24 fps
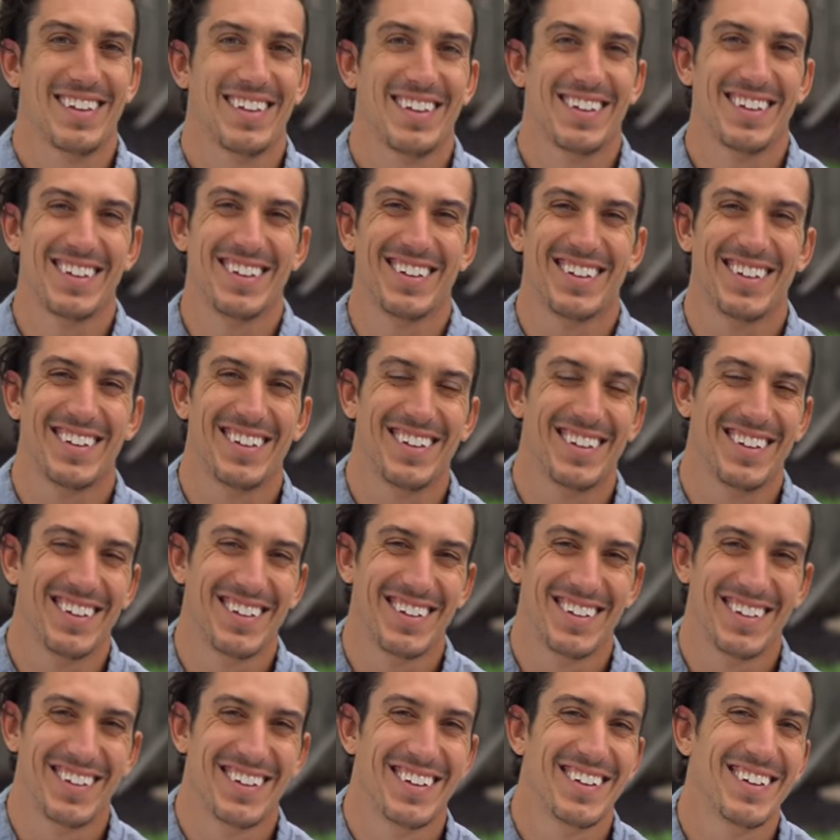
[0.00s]

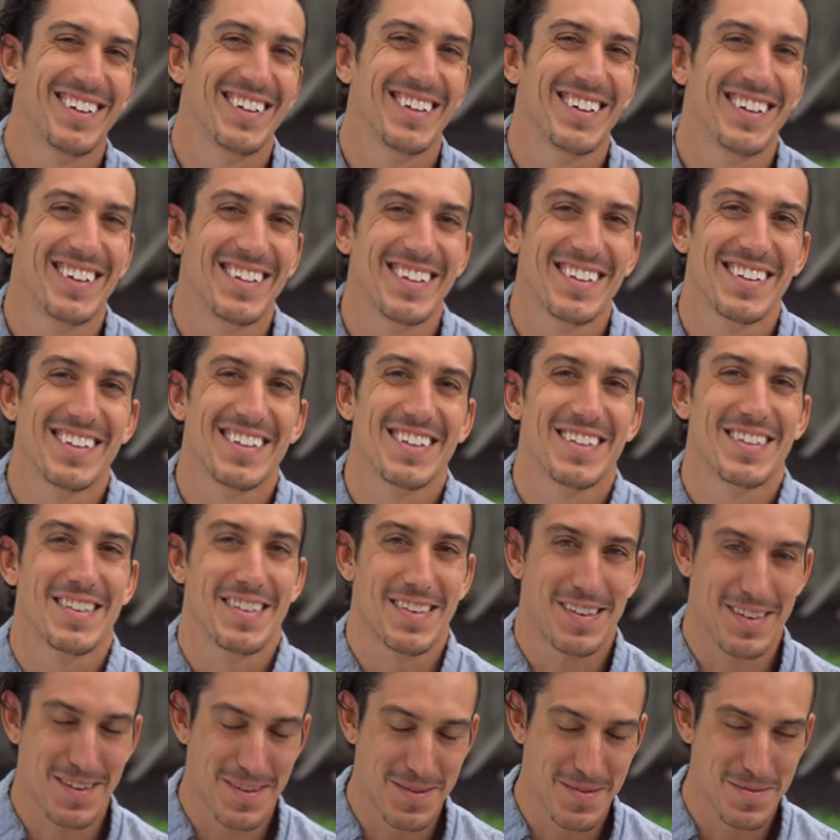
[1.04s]

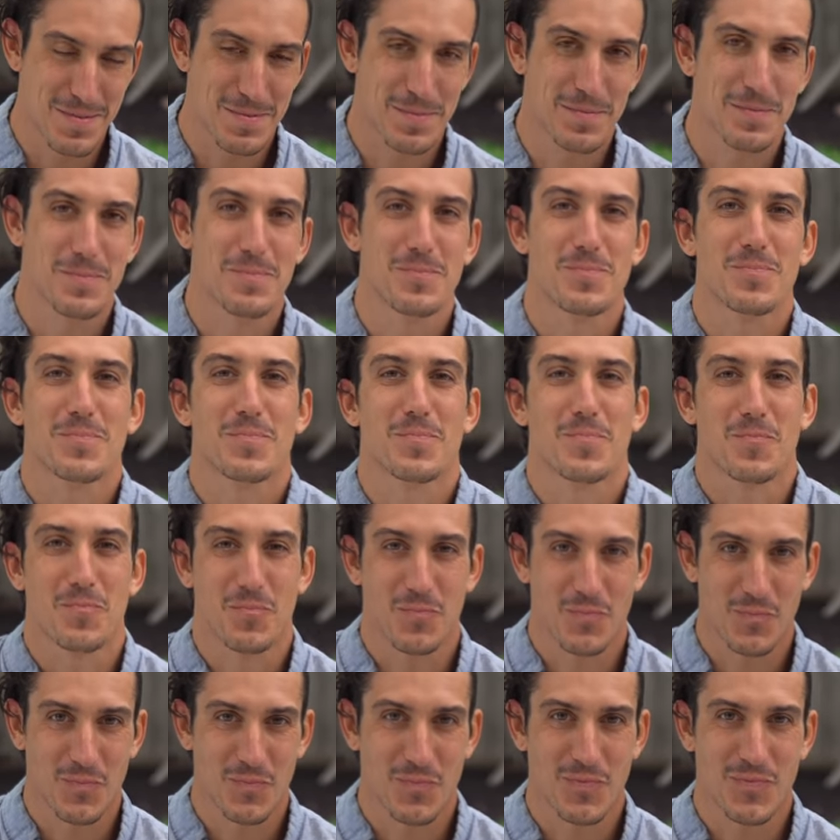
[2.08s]

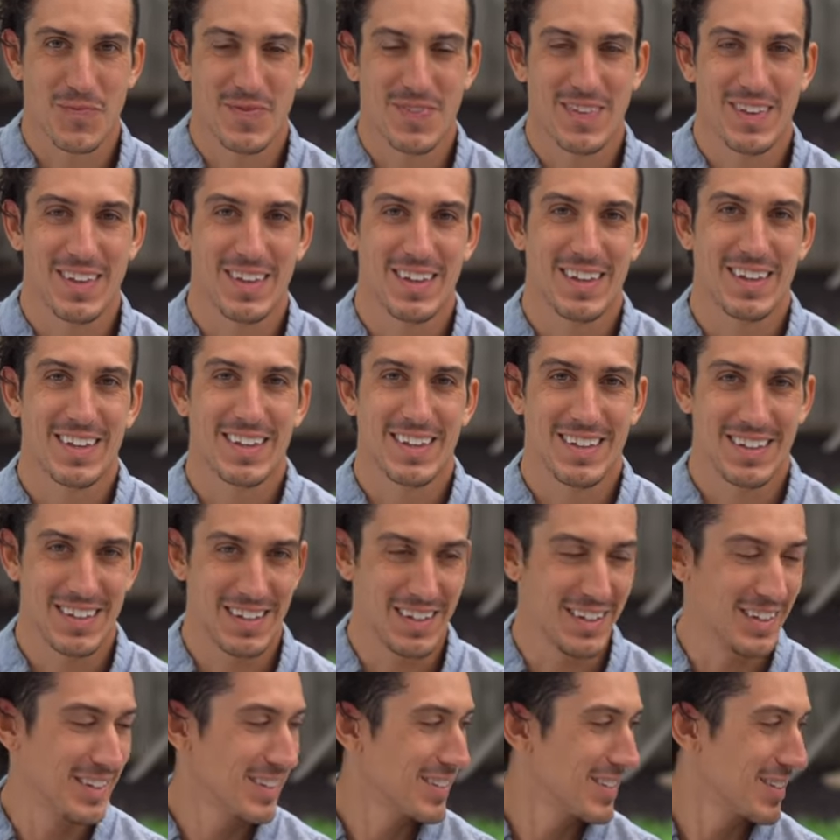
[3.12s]

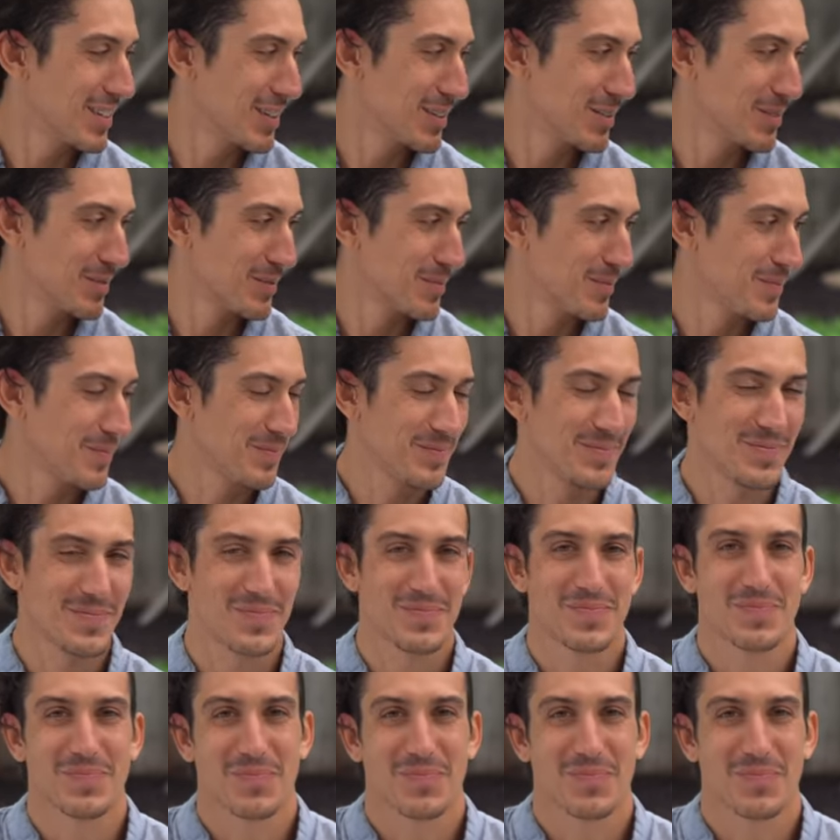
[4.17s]
The person shown says nothing.